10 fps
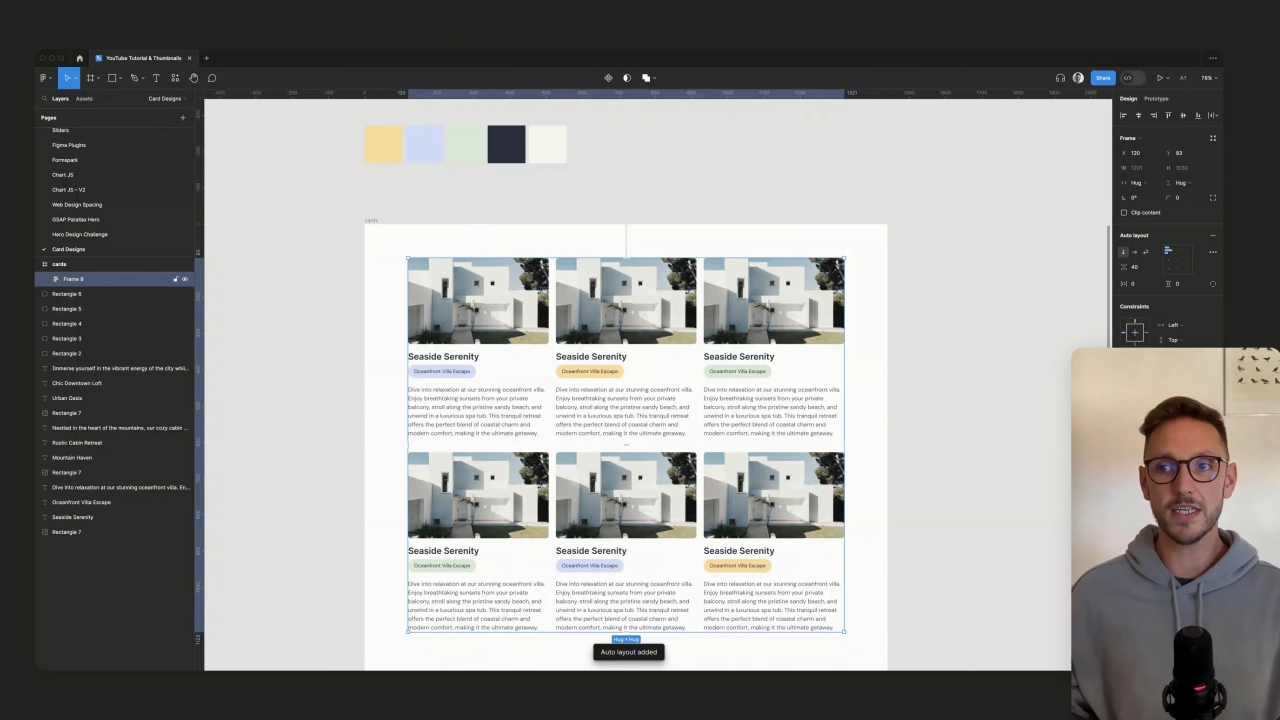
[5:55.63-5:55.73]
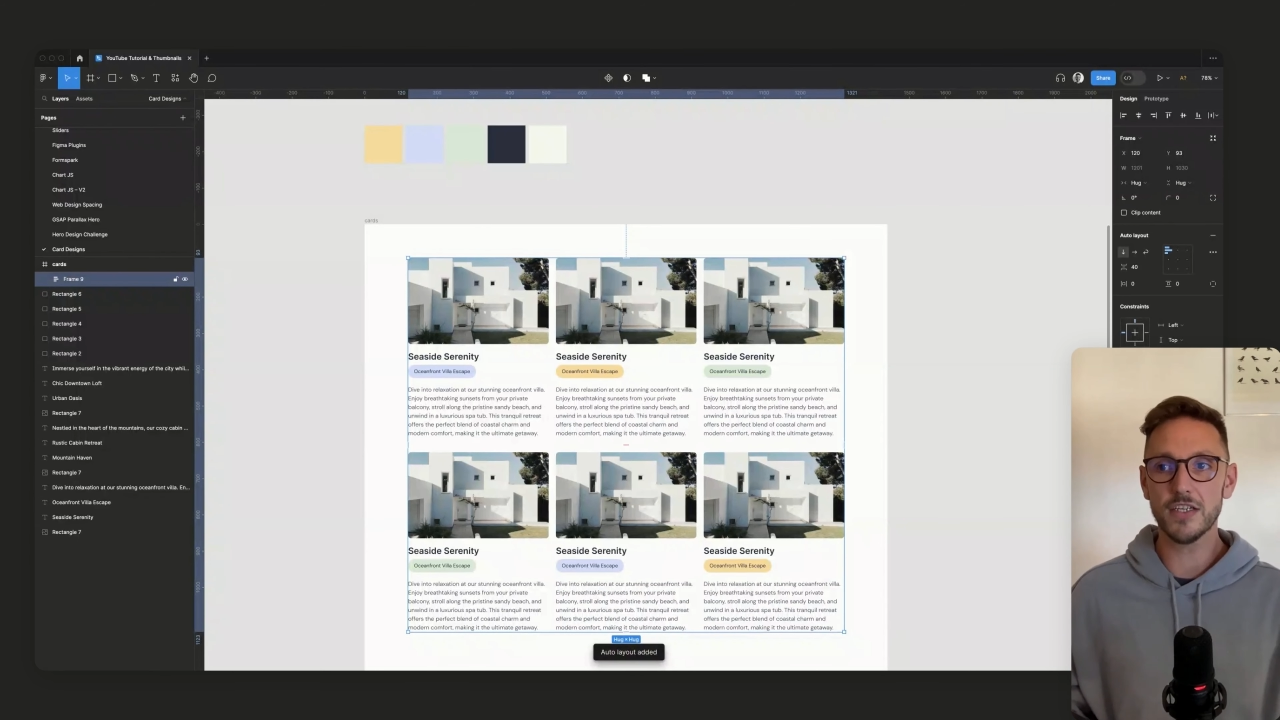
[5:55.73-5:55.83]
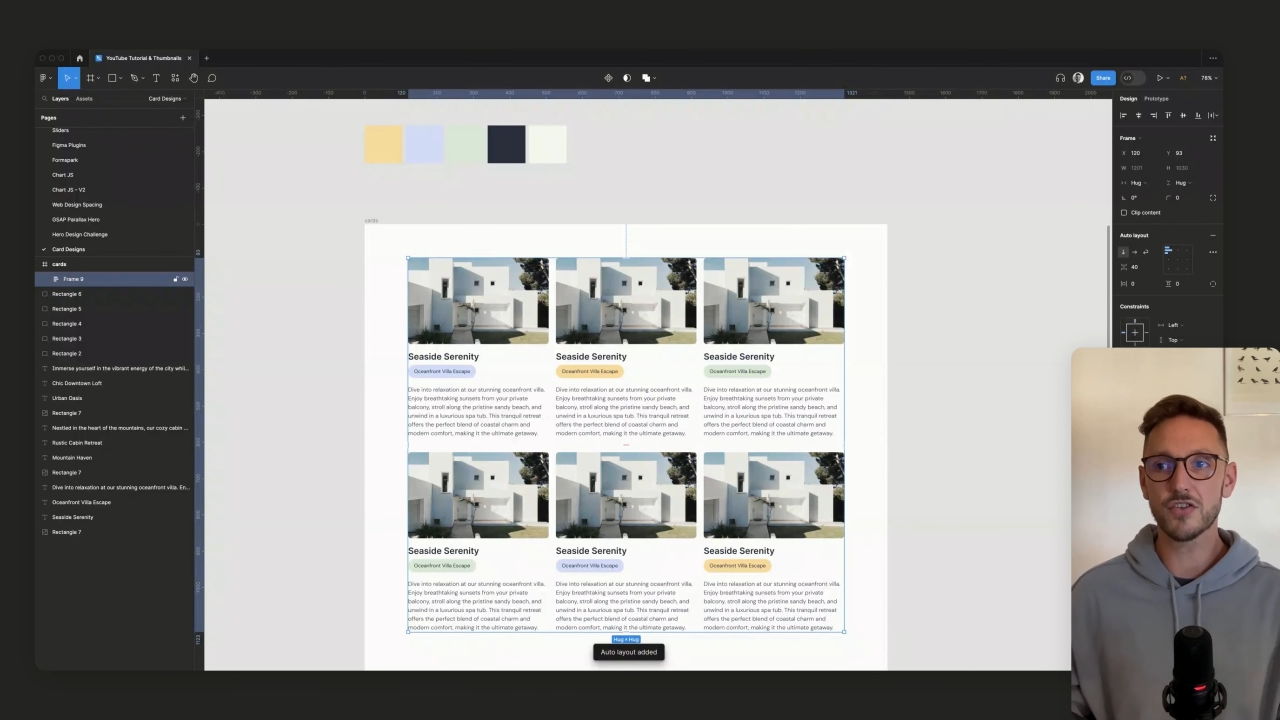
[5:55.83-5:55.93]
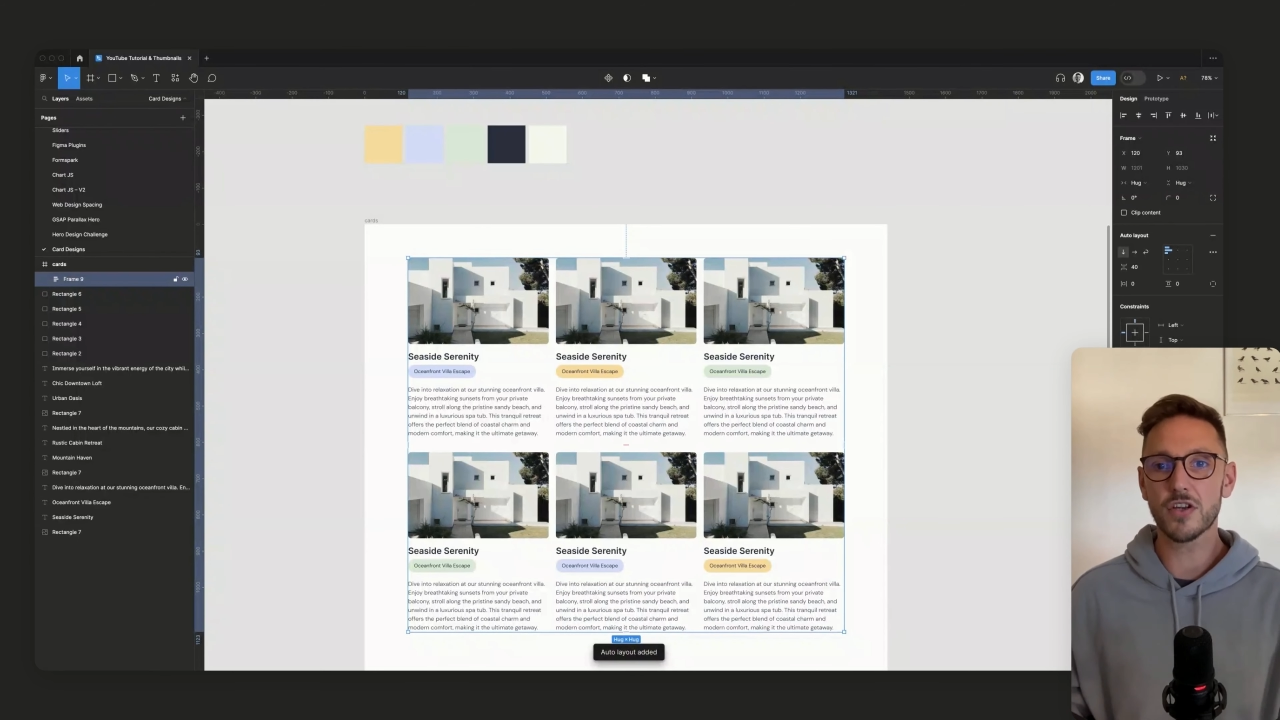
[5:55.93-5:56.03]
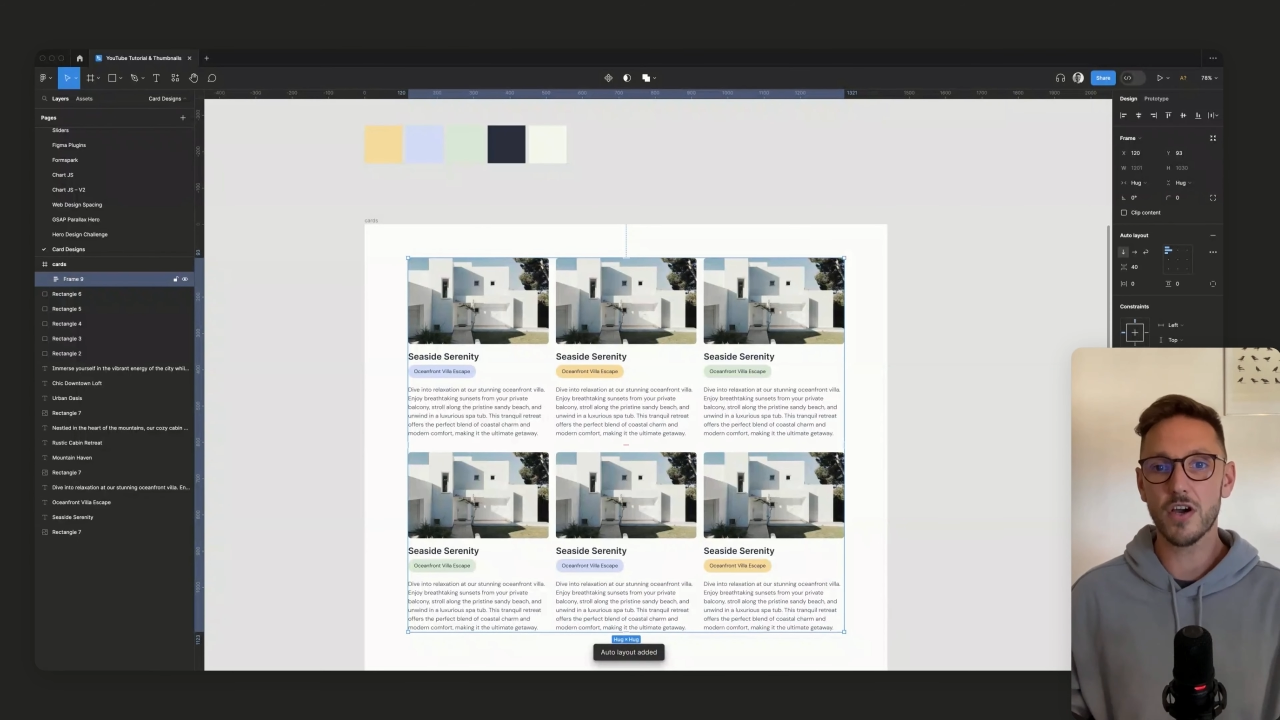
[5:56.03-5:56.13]

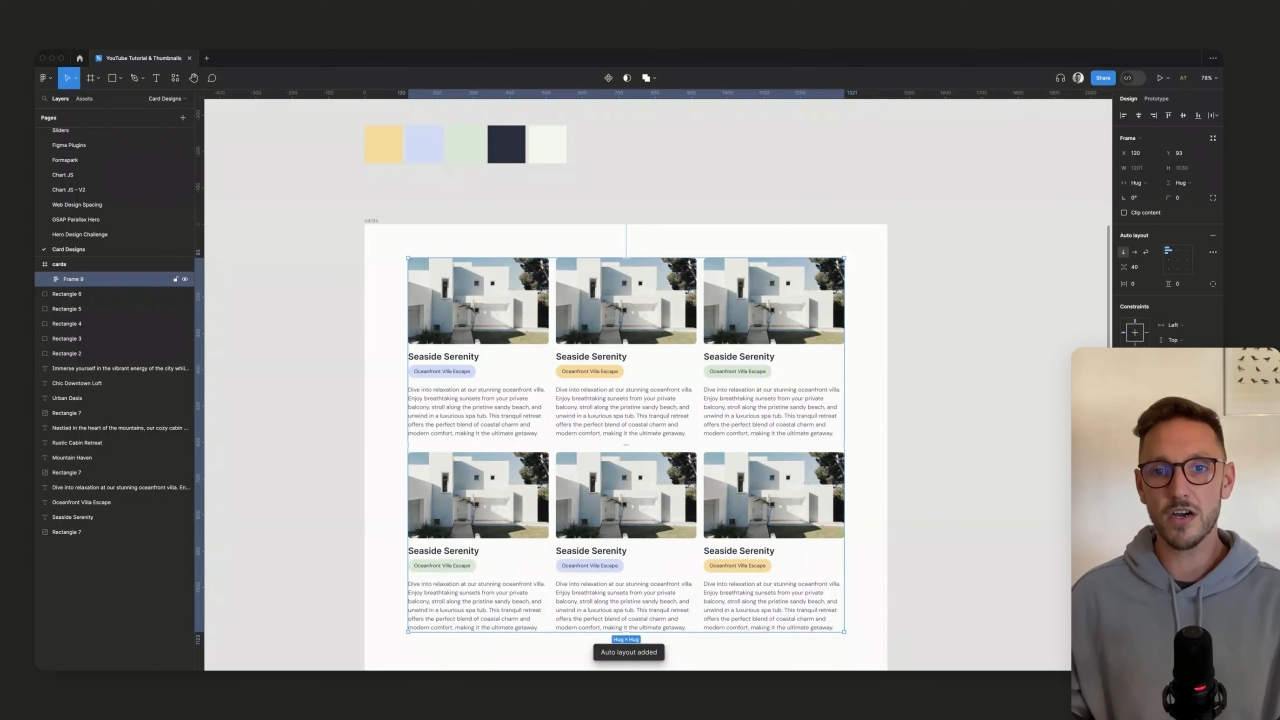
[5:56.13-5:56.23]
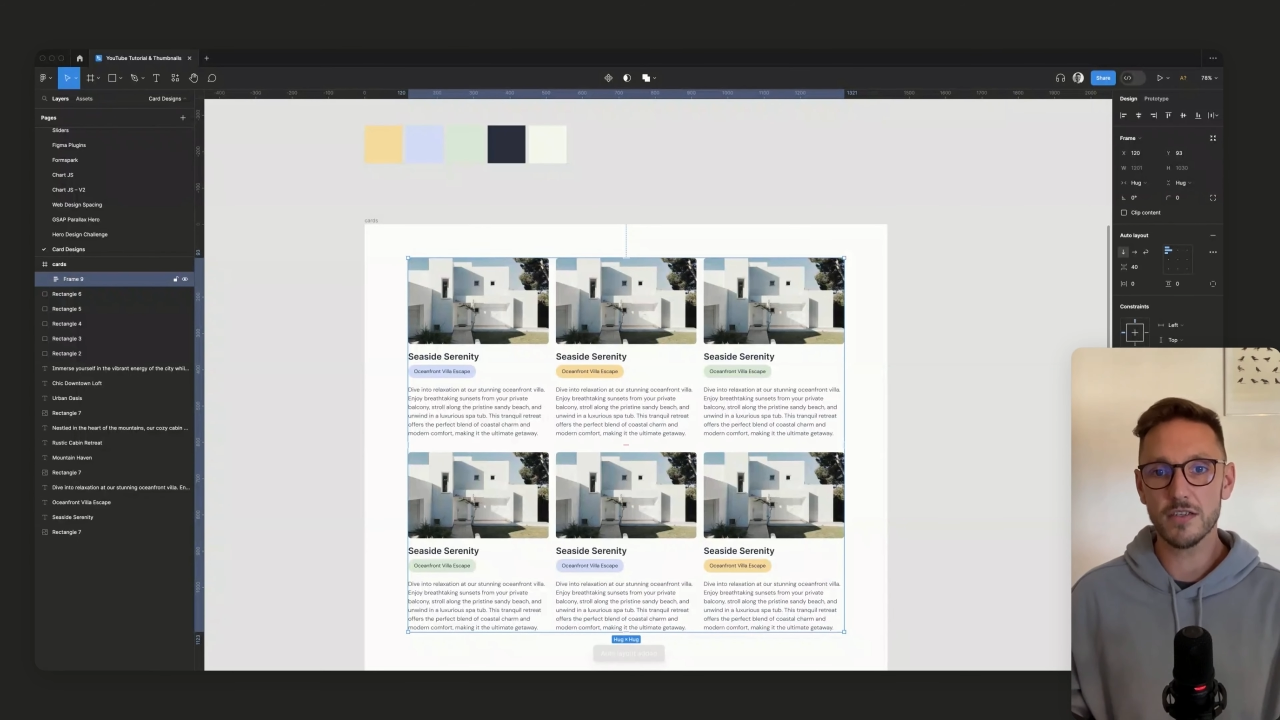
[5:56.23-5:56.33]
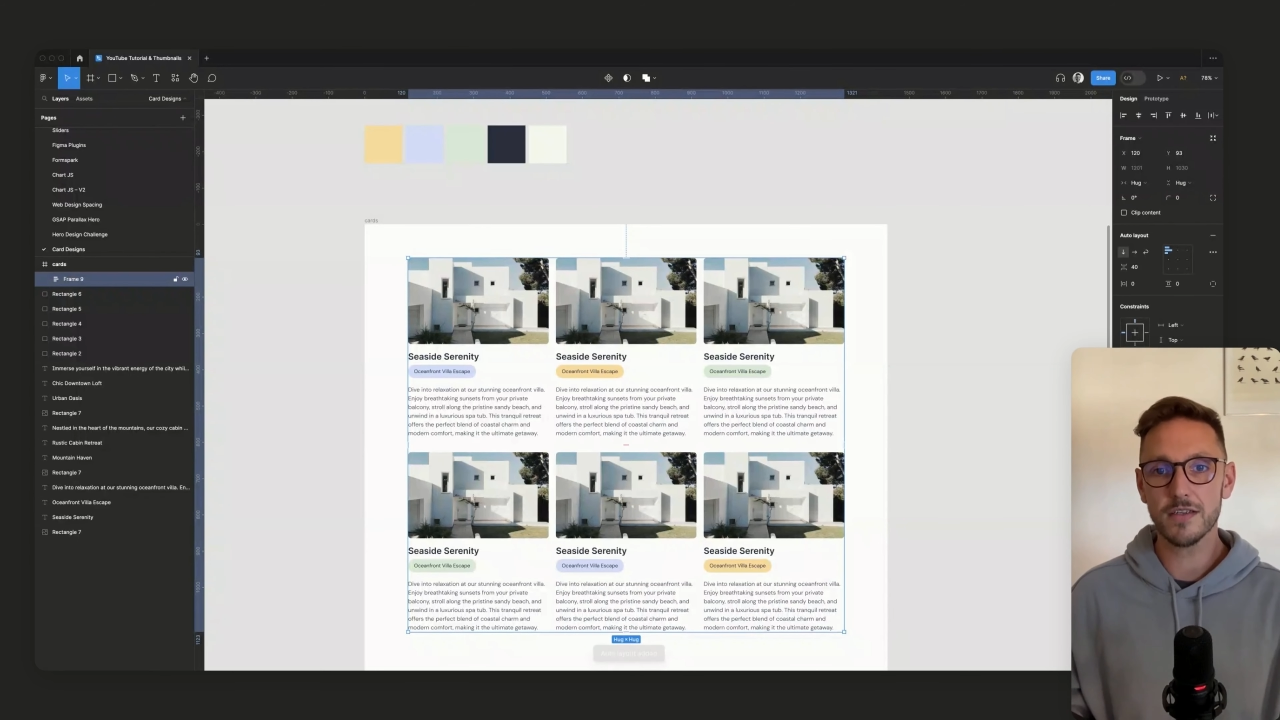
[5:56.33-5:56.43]
each card,